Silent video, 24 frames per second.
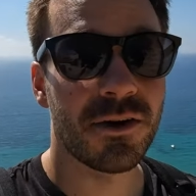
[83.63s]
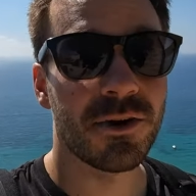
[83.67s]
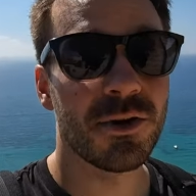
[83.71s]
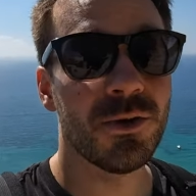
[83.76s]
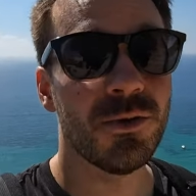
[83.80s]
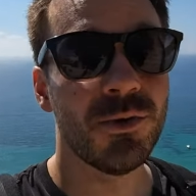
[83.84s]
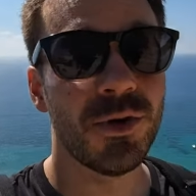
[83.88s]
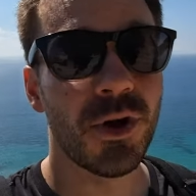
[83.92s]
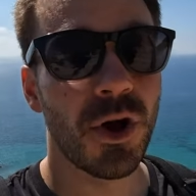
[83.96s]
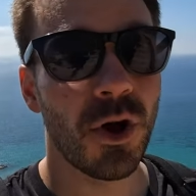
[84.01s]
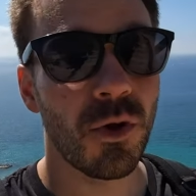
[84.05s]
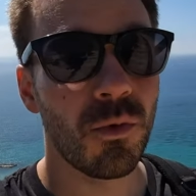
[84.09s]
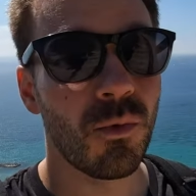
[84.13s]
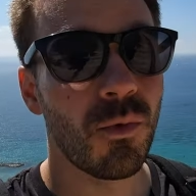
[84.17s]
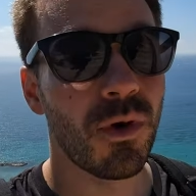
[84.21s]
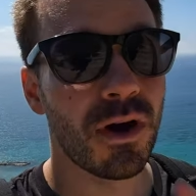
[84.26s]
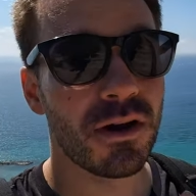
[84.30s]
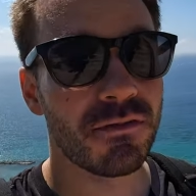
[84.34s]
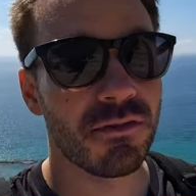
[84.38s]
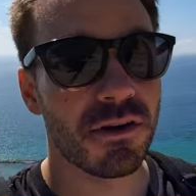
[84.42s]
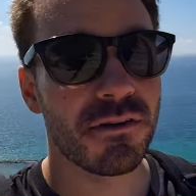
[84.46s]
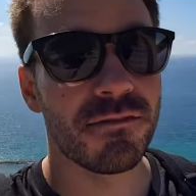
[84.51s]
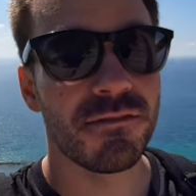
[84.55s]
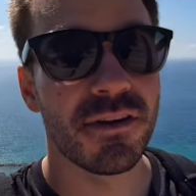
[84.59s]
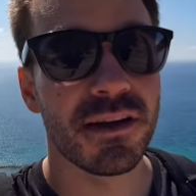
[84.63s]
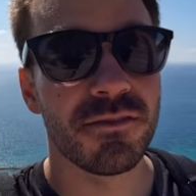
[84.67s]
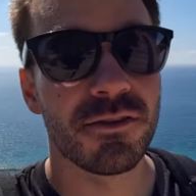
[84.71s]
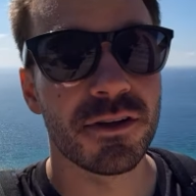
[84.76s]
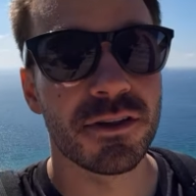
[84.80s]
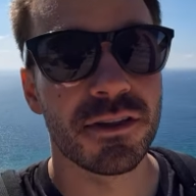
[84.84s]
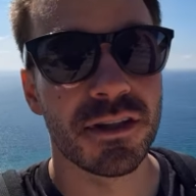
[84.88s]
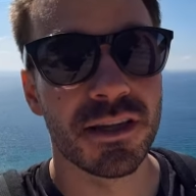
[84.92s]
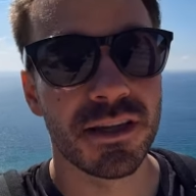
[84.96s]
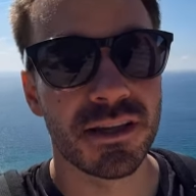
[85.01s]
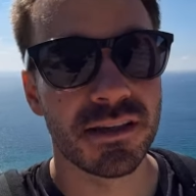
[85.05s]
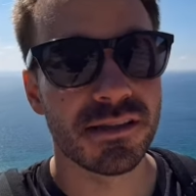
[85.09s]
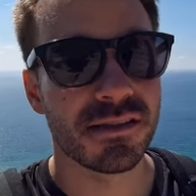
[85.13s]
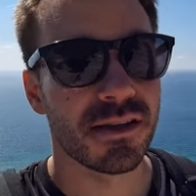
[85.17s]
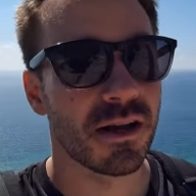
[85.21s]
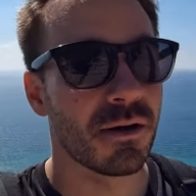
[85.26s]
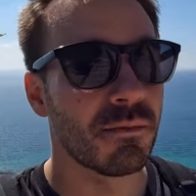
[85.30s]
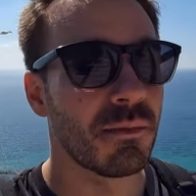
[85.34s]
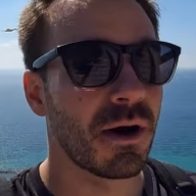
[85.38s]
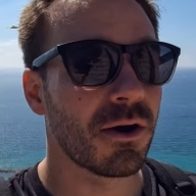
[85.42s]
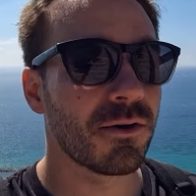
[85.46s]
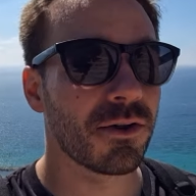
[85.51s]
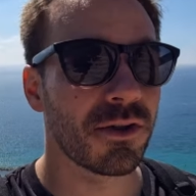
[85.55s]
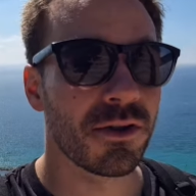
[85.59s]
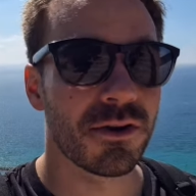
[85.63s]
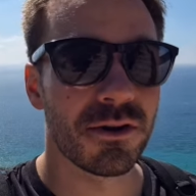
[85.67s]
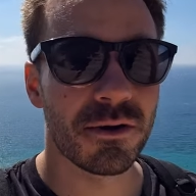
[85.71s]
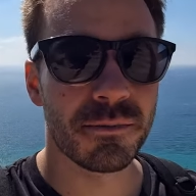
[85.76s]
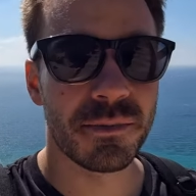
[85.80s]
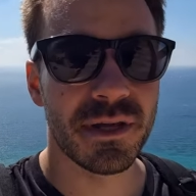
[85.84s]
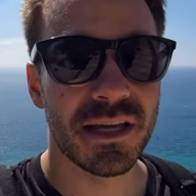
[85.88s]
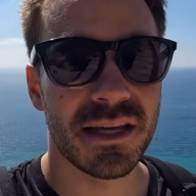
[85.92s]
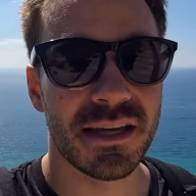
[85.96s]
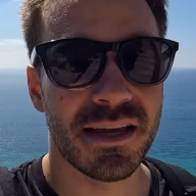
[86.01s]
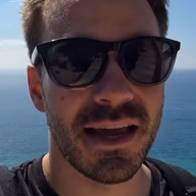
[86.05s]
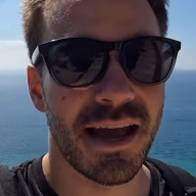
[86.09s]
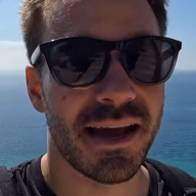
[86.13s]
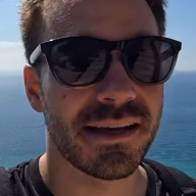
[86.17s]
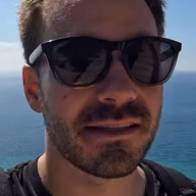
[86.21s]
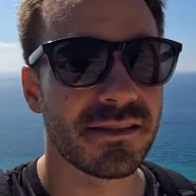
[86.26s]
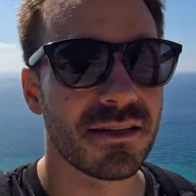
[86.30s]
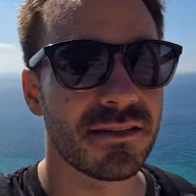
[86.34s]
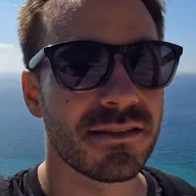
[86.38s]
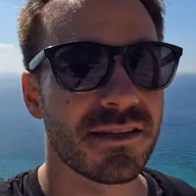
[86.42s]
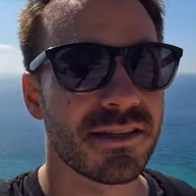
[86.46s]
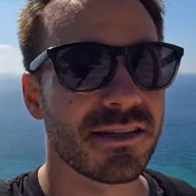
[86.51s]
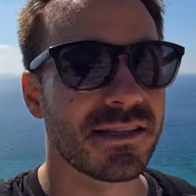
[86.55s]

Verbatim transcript: you know one of our favorite things about European castles